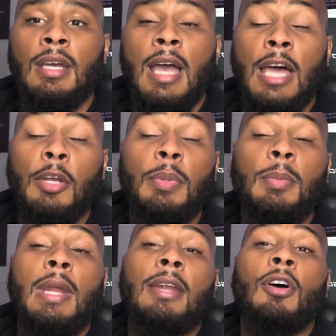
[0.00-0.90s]
I know people
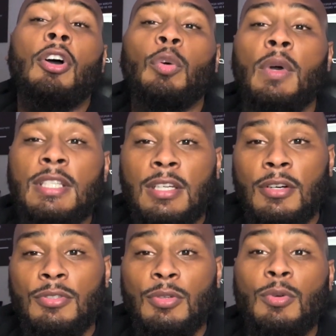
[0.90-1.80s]
that are on the West
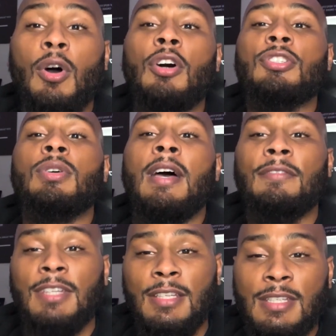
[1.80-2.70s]
Coast who also have
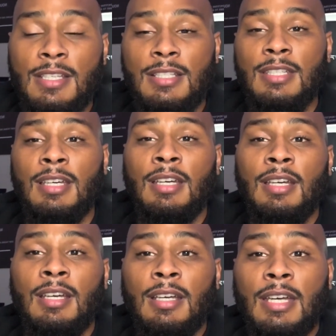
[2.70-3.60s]
done this,
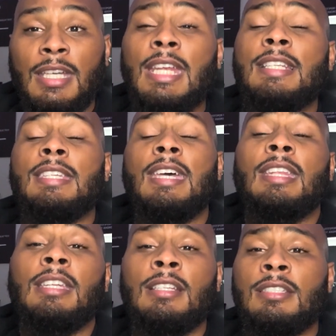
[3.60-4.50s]
and they say
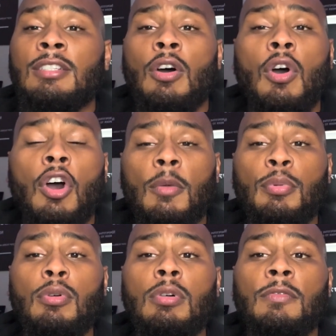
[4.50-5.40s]
that there's no hard
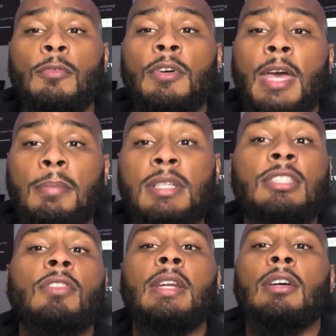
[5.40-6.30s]
pull for that business
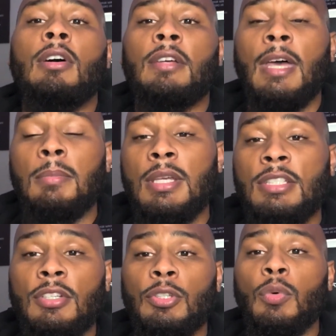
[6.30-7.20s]
credit card. That means
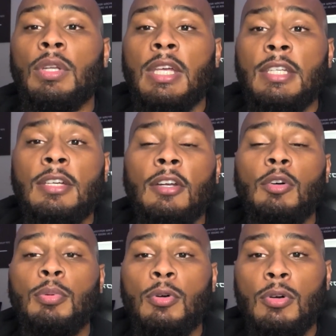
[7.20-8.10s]
they're doing an internal
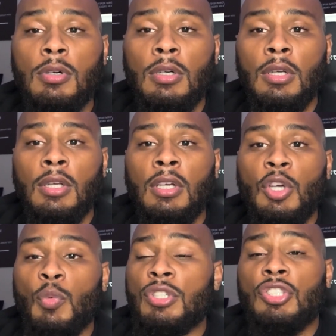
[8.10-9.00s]
pull,
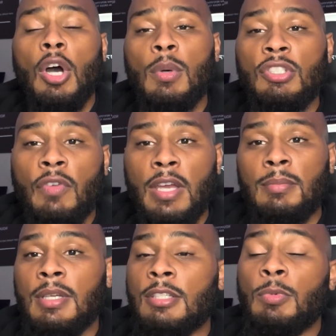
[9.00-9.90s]
which is always great
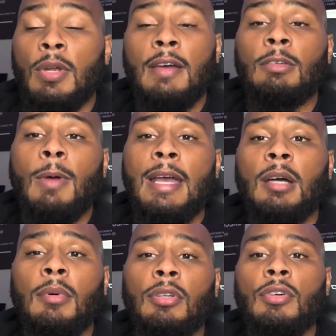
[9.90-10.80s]
because we don't have to rack
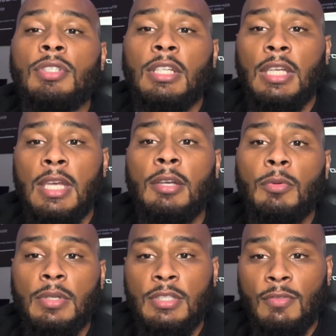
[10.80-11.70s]
up on those
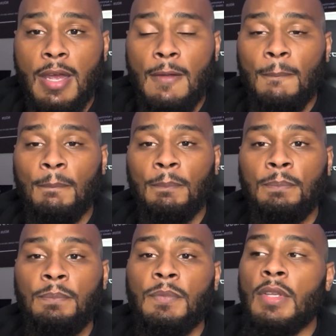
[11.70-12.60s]
inquiries, right?
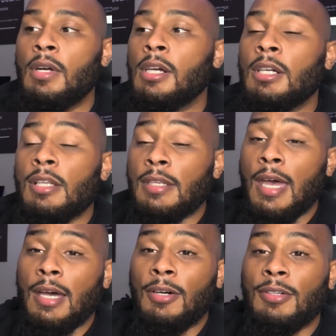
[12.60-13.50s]

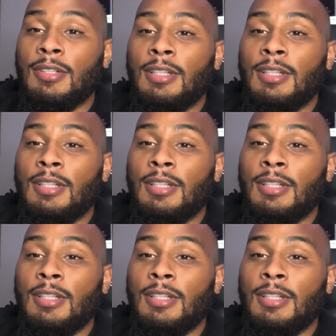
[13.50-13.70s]
Now,